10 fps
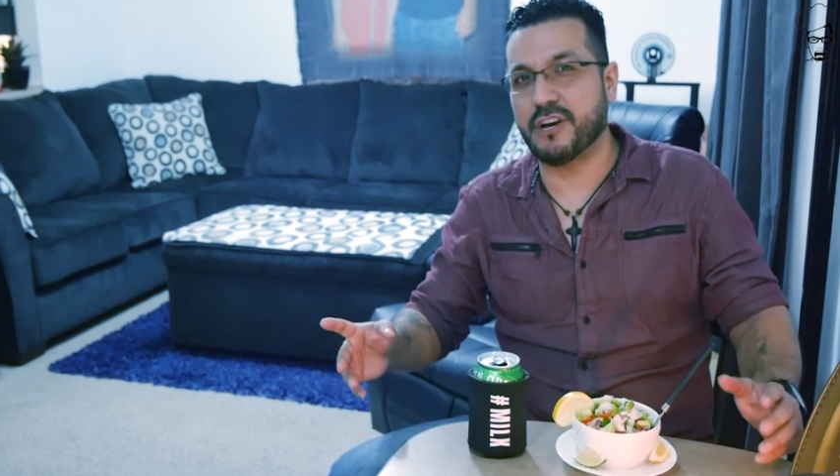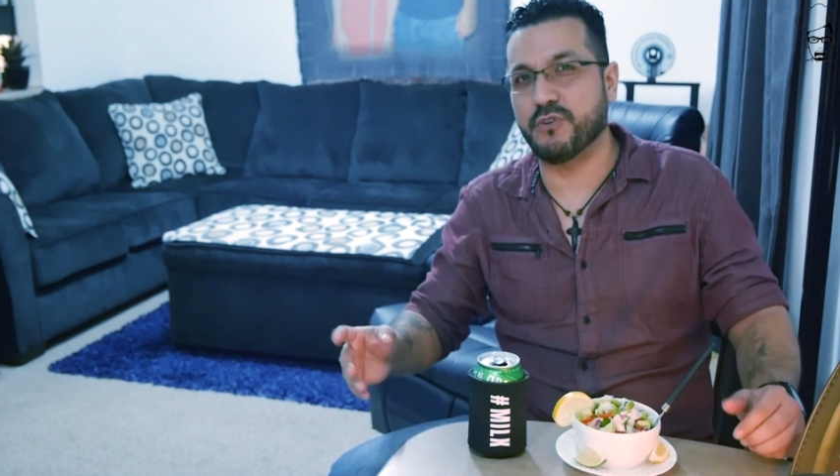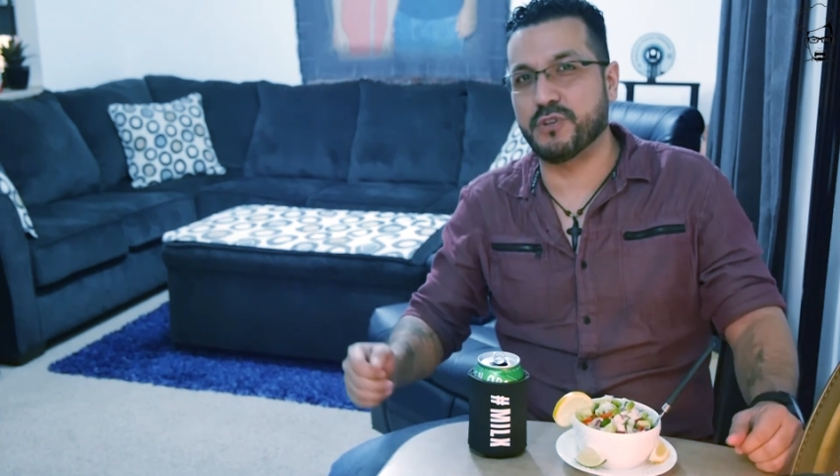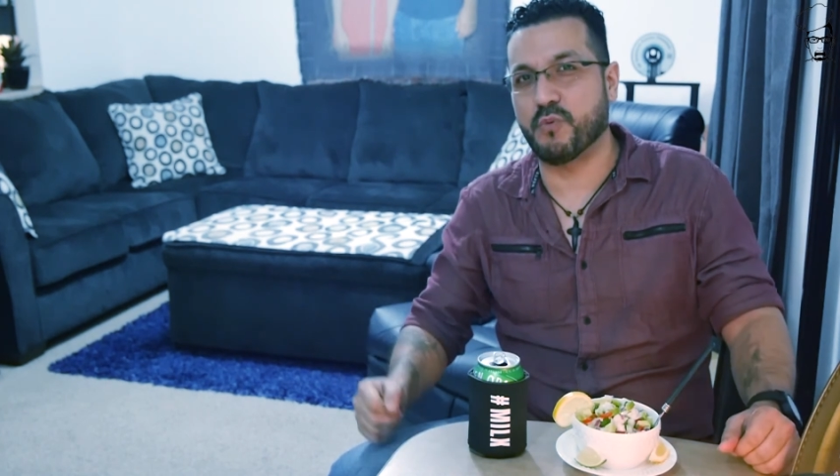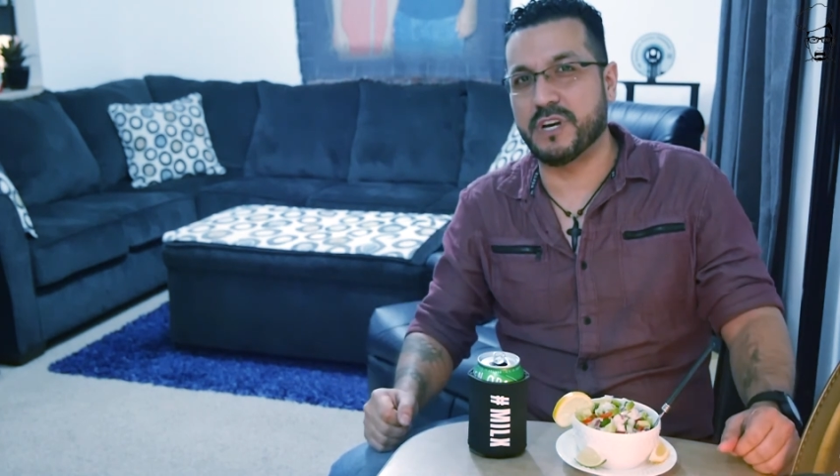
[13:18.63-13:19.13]
out
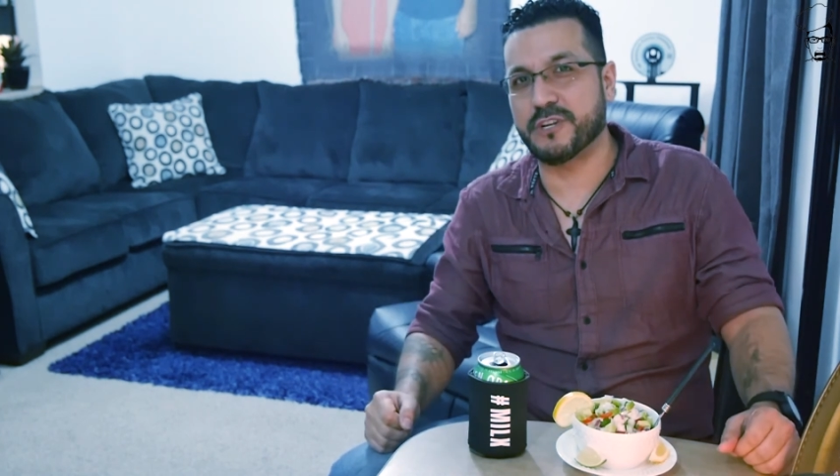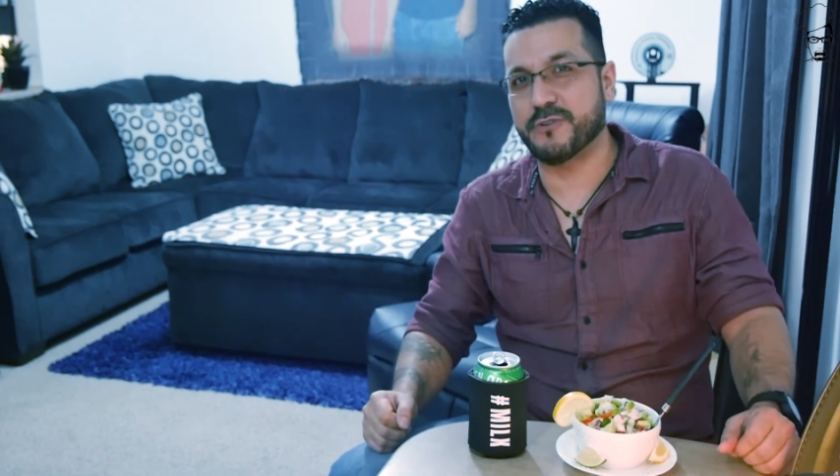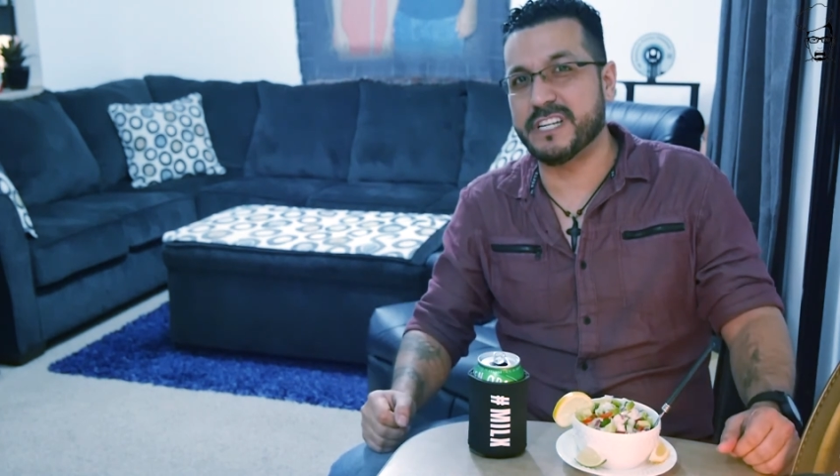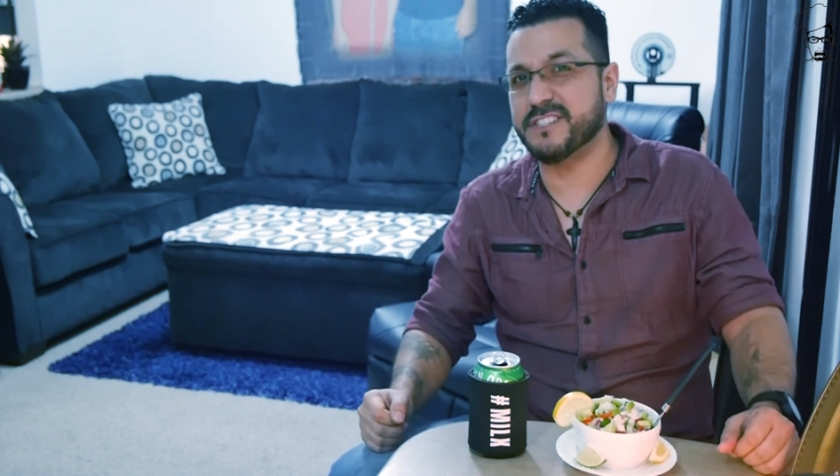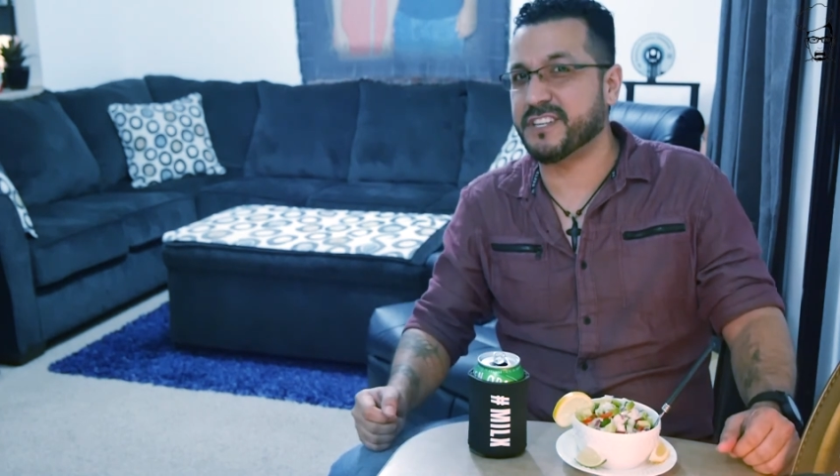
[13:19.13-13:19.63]
who the
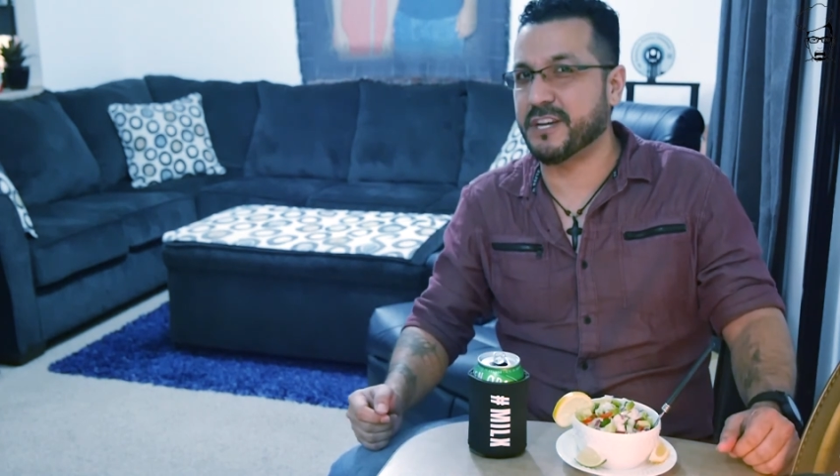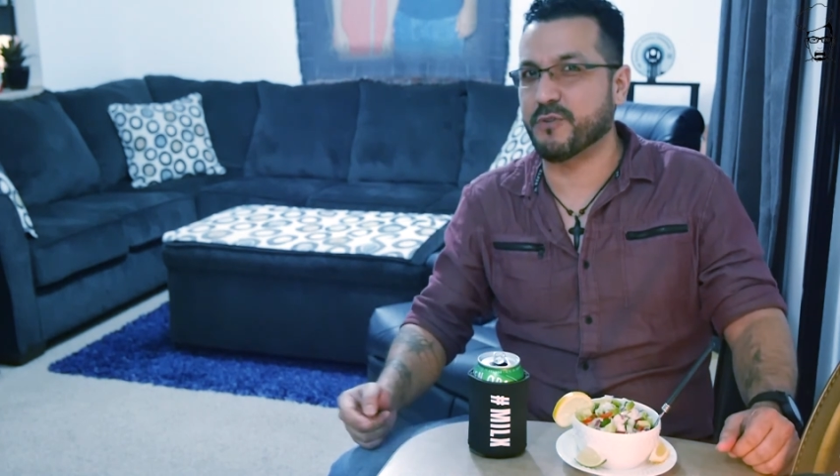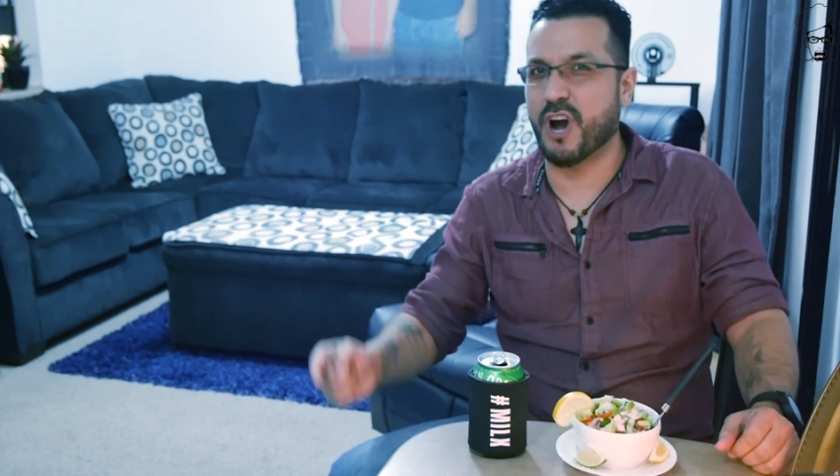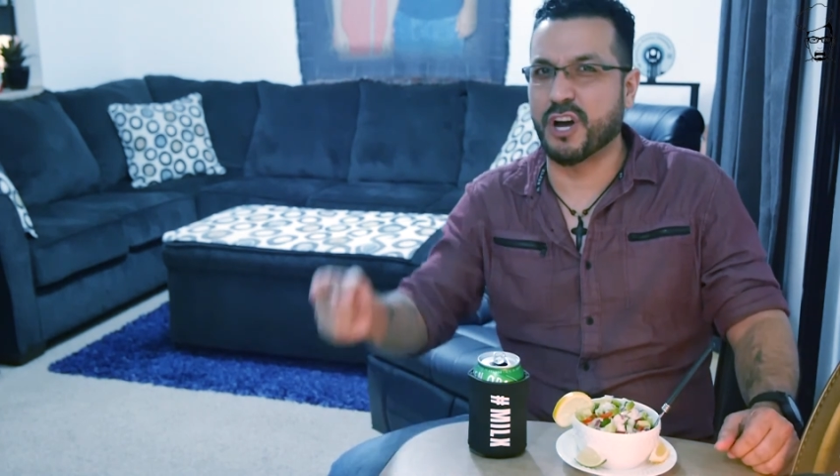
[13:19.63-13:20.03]
winner is here